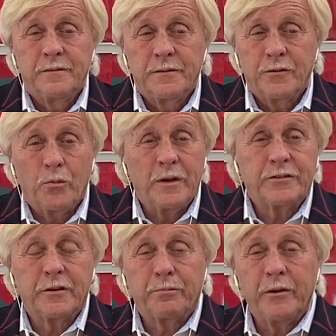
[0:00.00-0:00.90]
to what
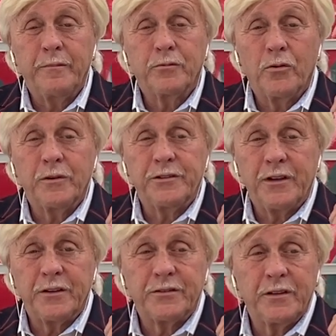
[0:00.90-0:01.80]
Supreme Court
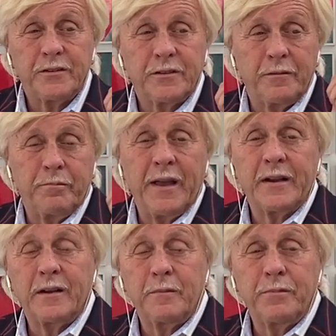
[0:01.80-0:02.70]
justice to back
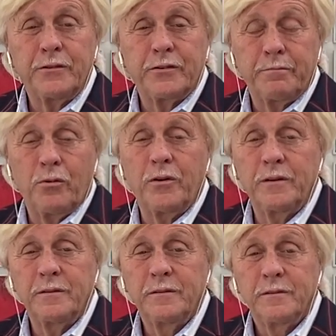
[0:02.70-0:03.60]
up and support,
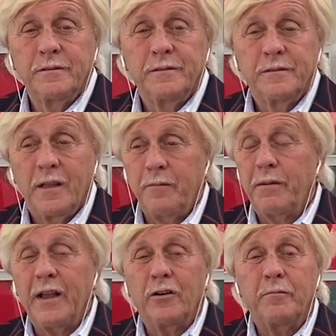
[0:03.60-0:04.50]
and
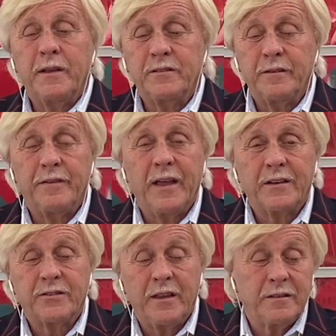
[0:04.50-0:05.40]
by all means the
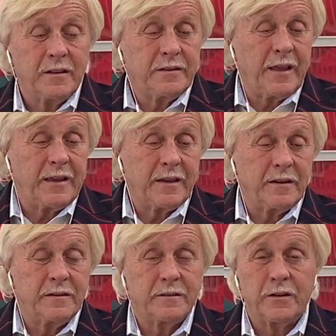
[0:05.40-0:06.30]
vaccine to take it,
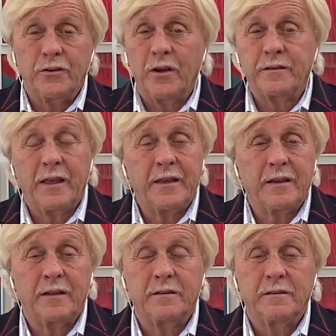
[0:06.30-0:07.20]
to not take it,